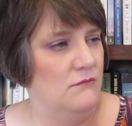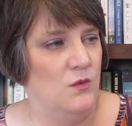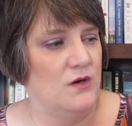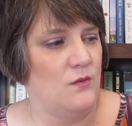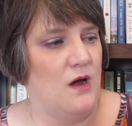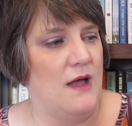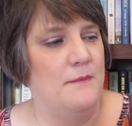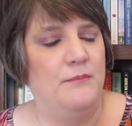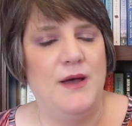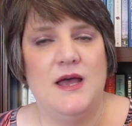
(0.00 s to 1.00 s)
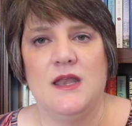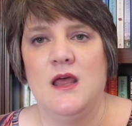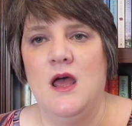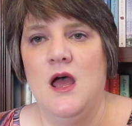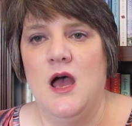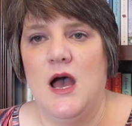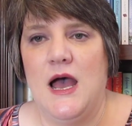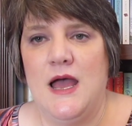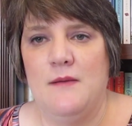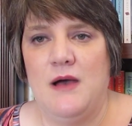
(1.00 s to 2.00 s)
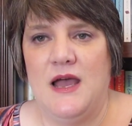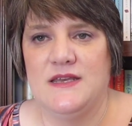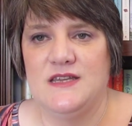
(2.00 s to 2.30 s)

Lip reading: went awry, but I